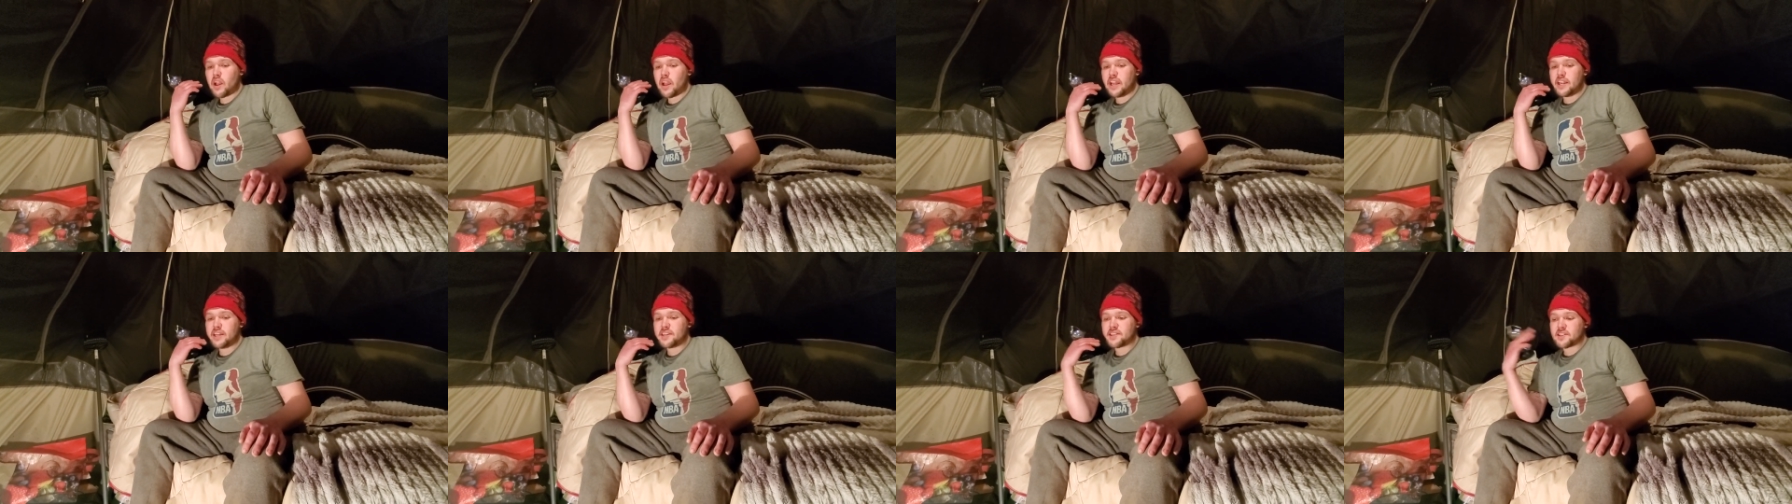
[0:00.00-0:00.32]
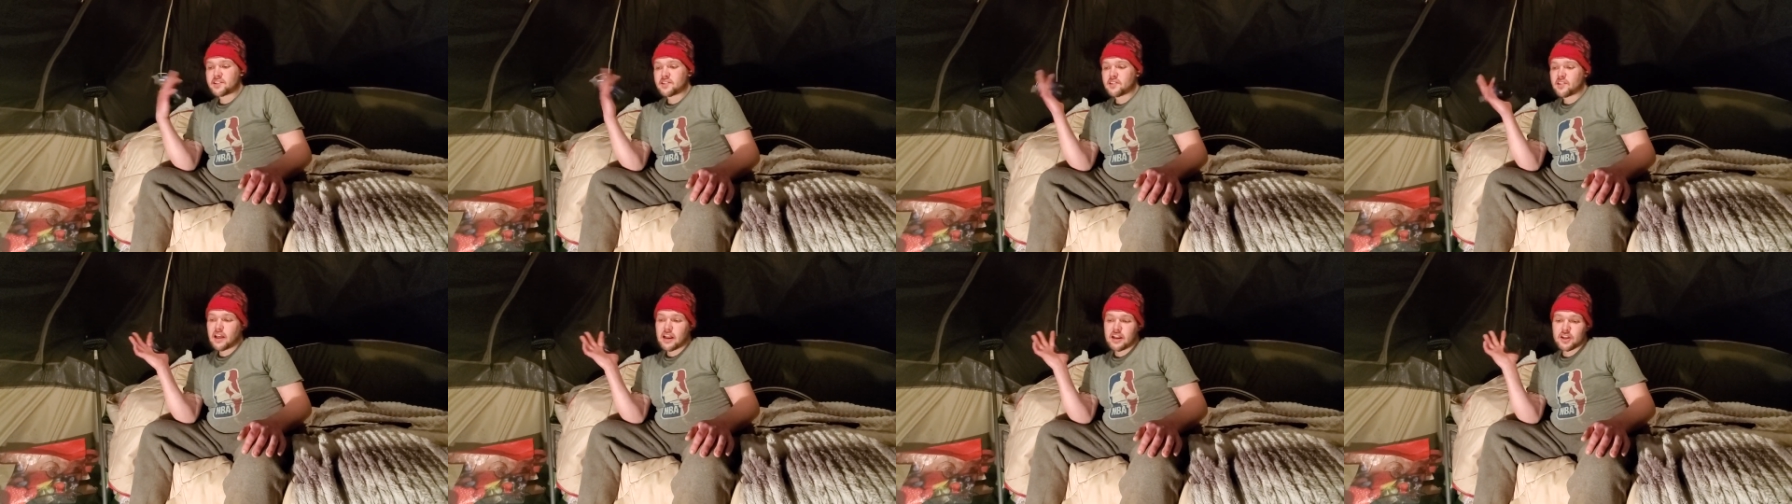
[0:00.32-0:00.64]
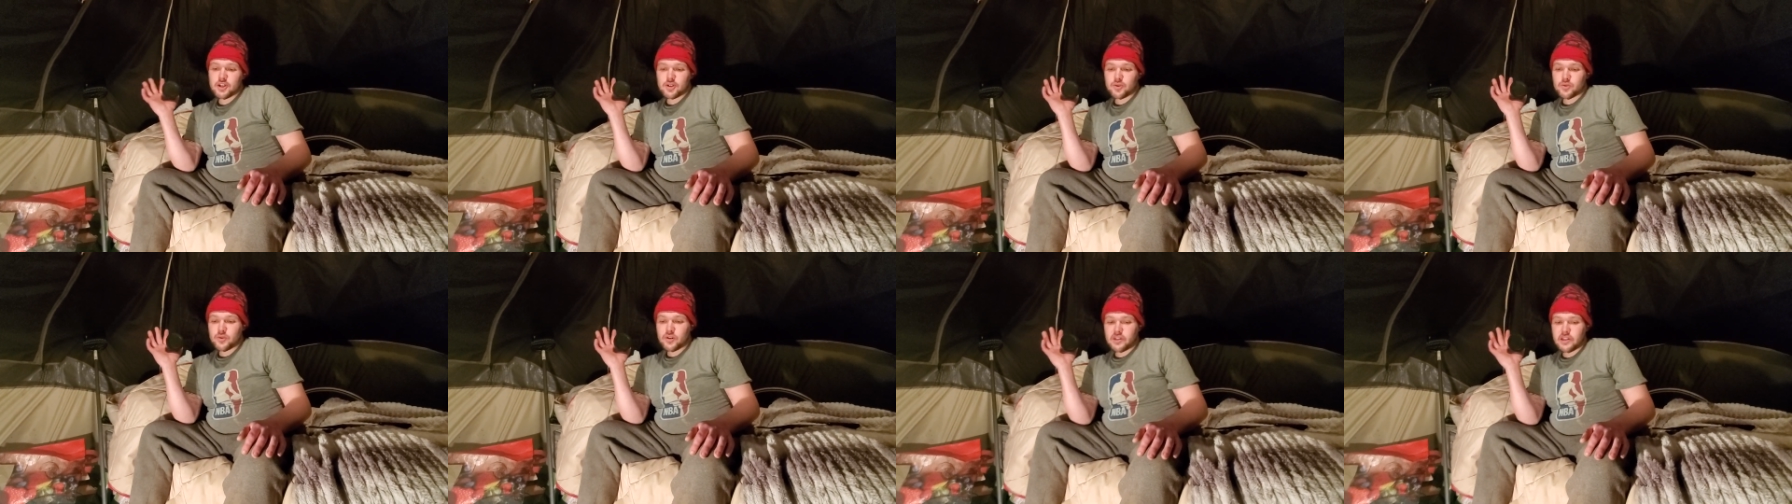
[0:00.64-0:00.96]

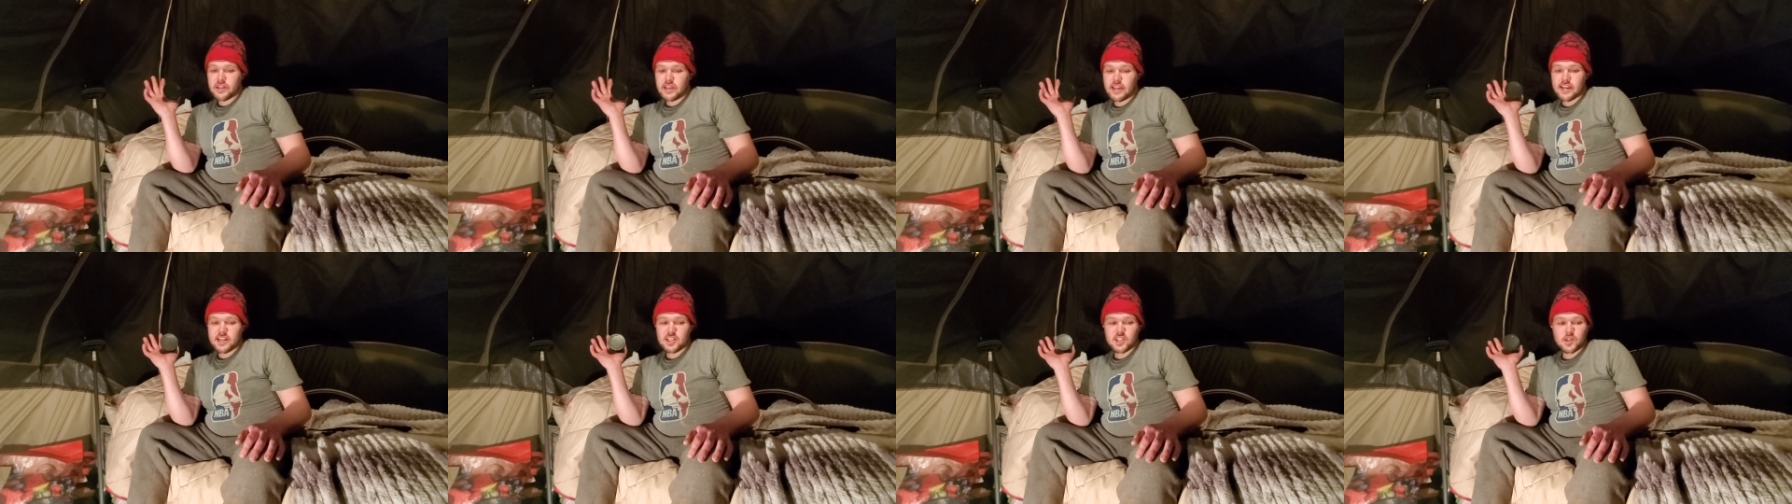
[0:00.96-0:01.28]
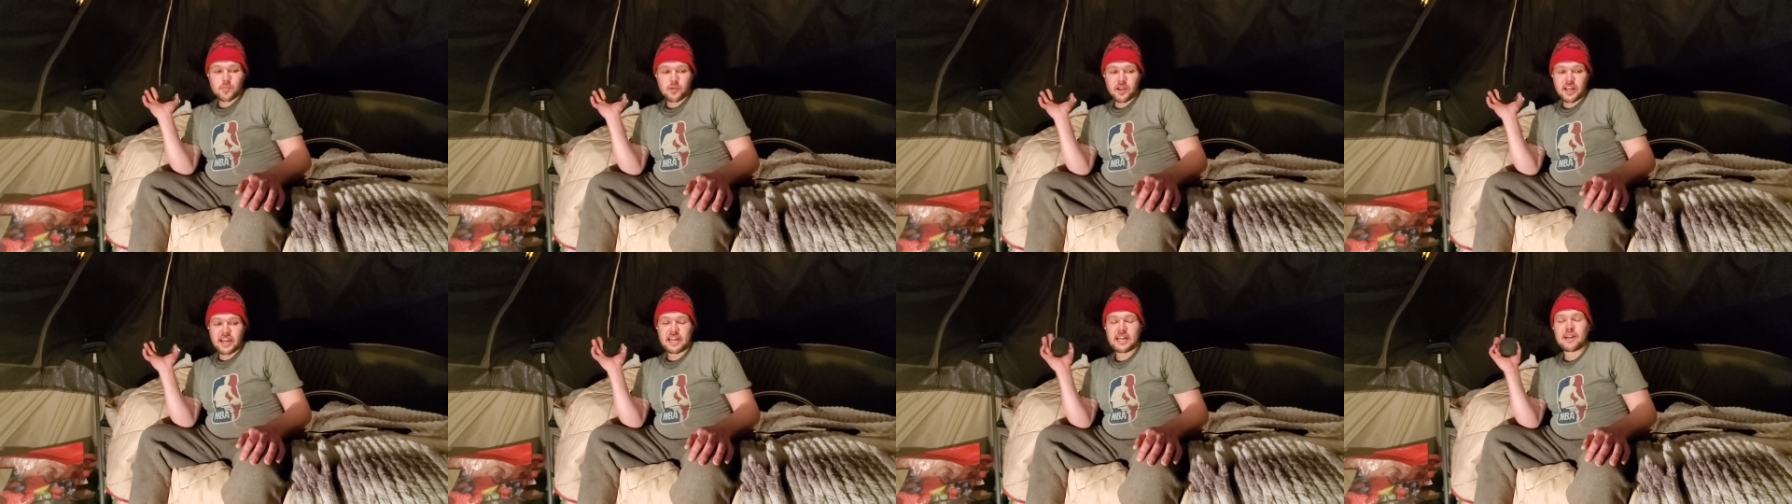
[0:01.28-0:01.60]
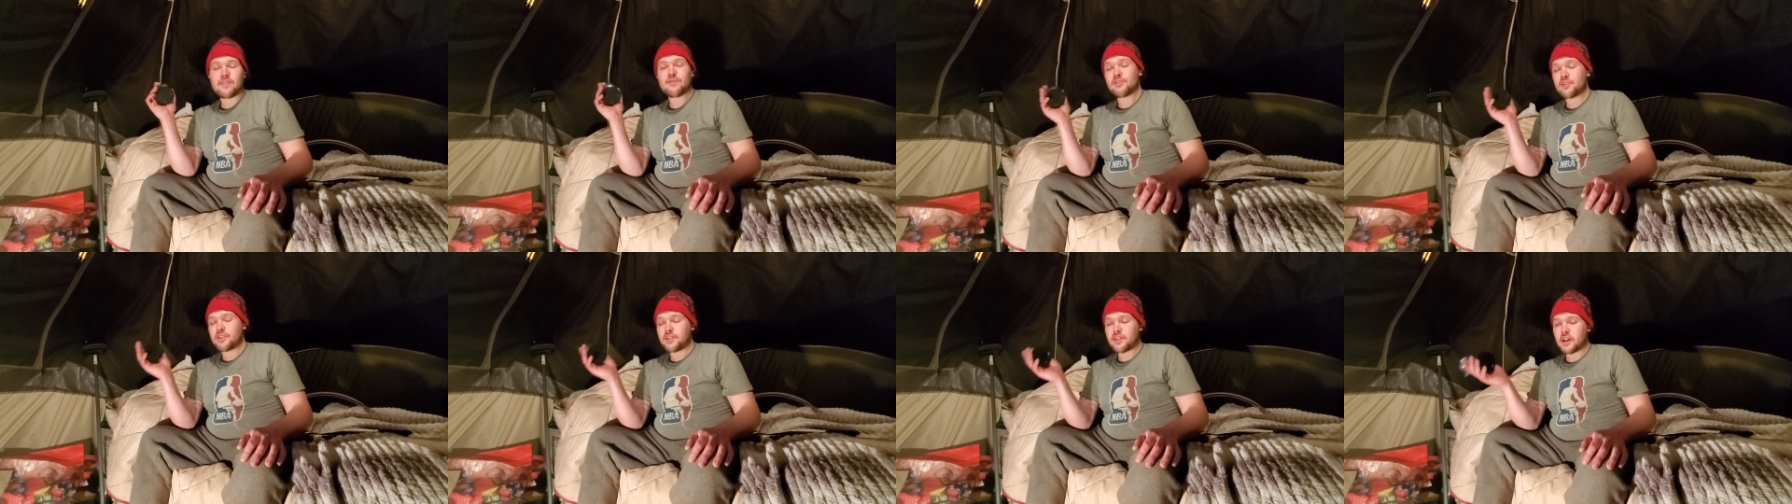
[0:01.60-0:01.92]
intellectually explain
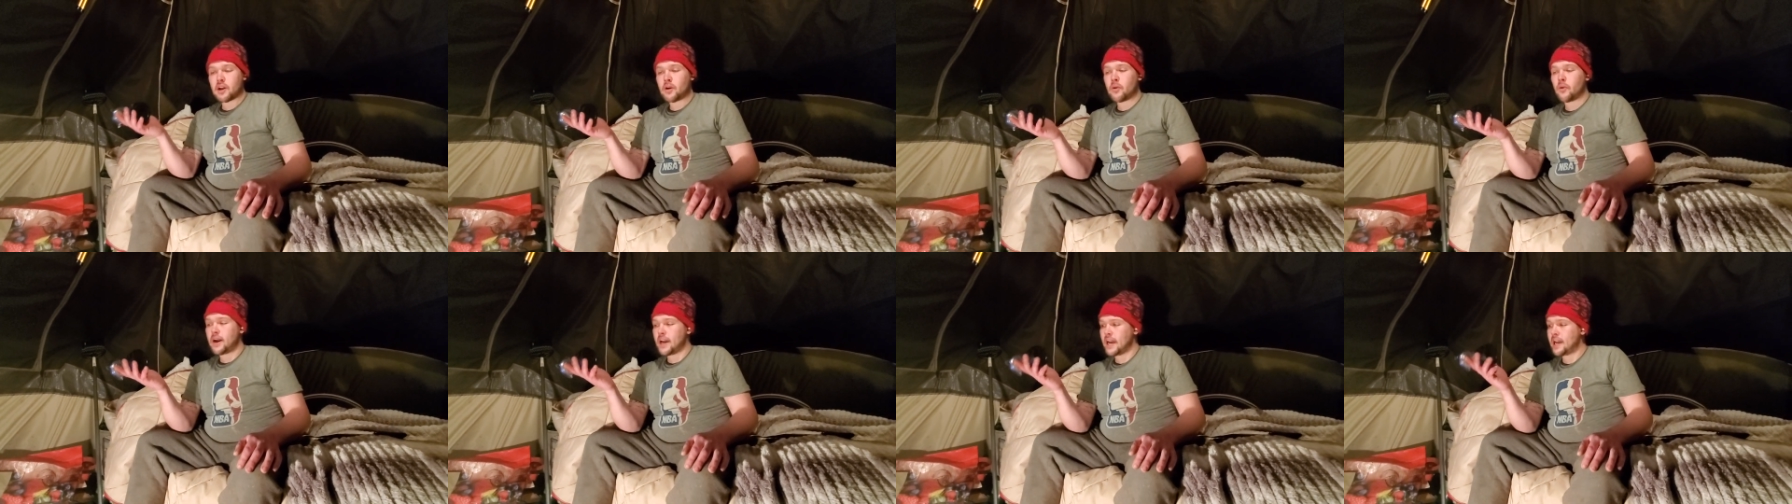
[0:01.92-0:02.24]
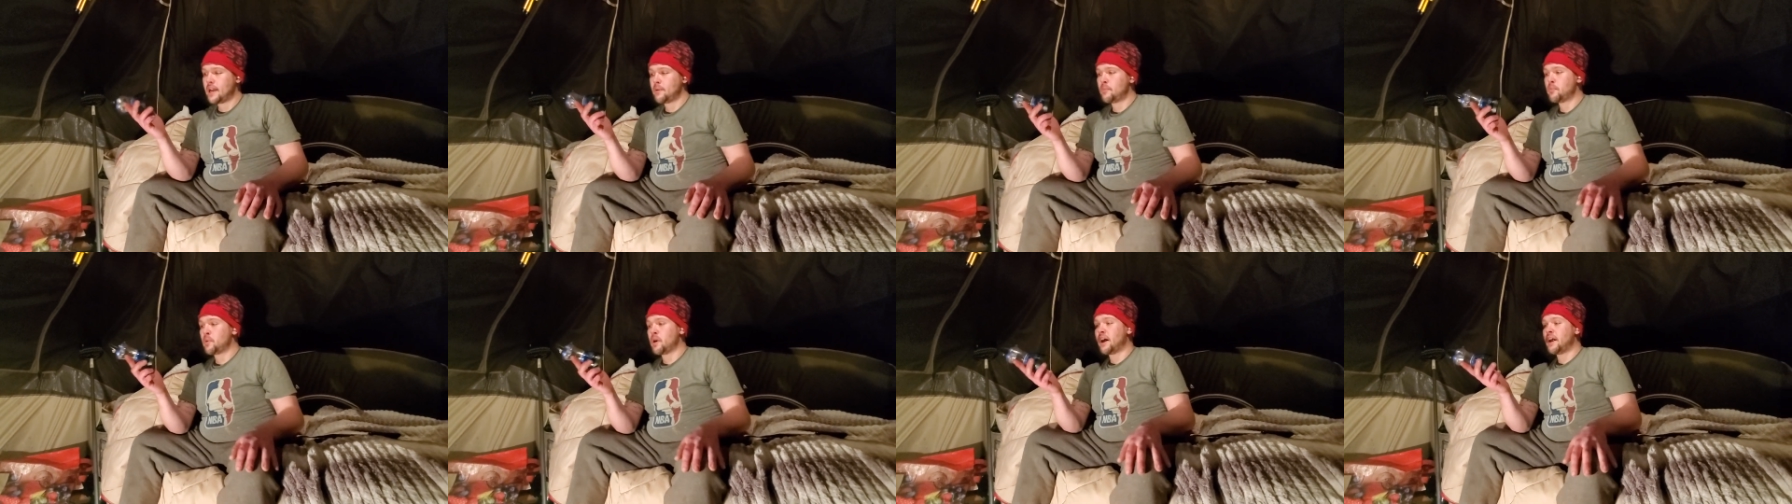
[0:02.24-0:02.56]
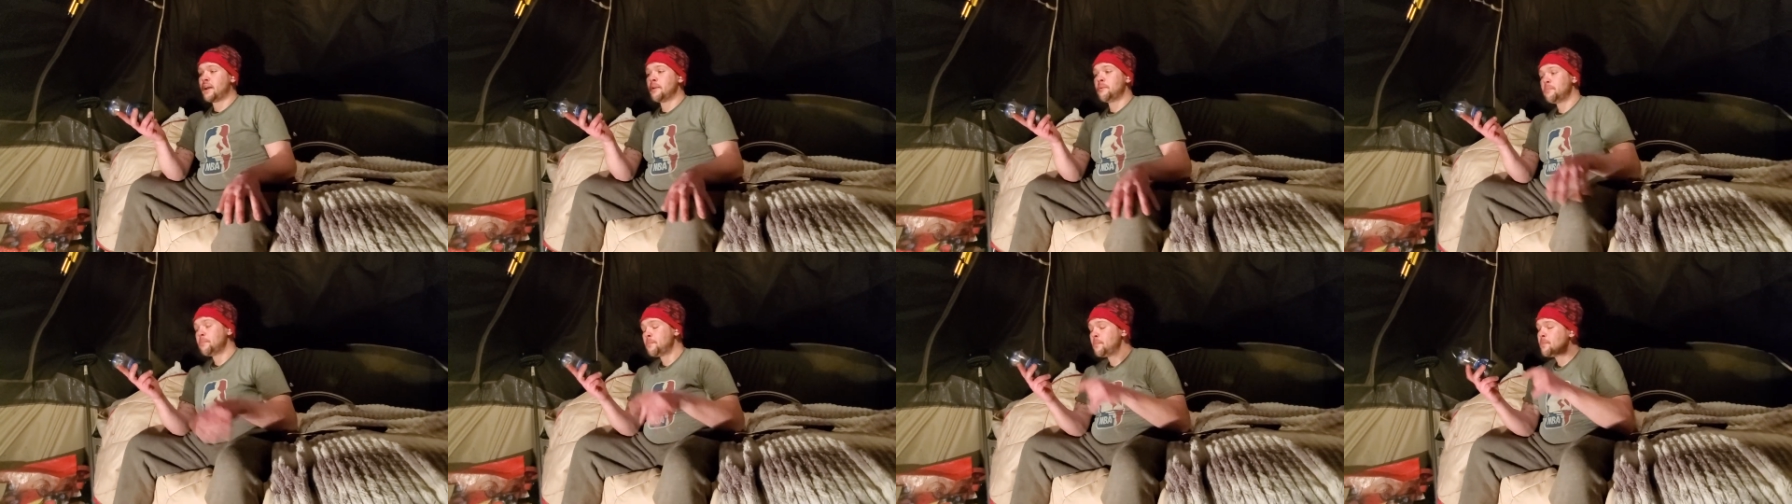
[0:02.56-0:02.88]
everything away, but.